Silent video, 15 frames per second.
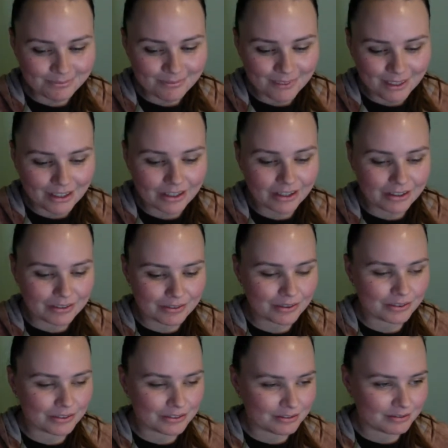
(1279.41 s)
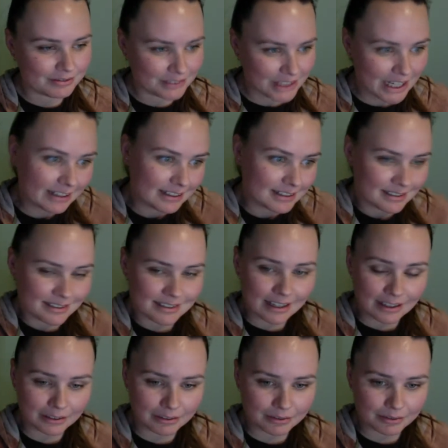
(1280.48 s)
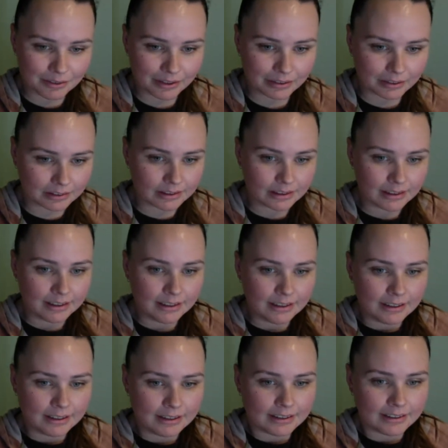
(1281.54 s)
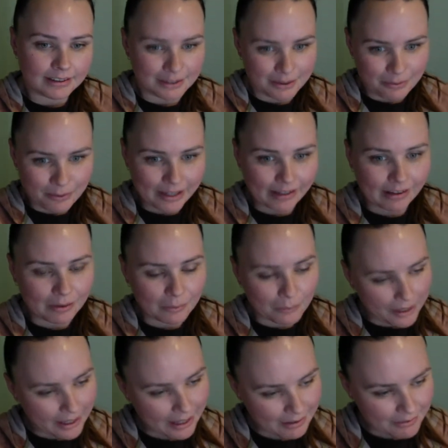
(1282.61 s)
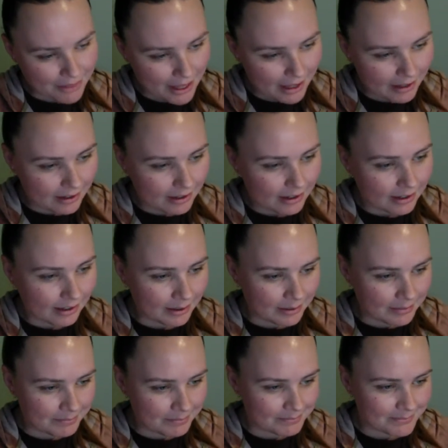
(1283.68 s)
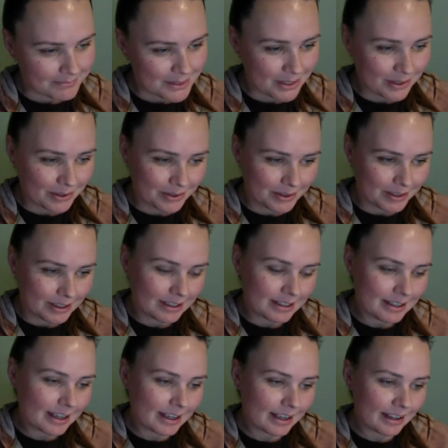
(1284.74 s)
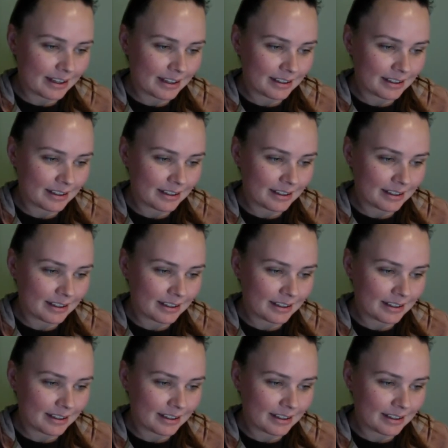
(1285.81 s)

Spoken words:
you feel jealous and you feel, why can't we have that? So, yeah.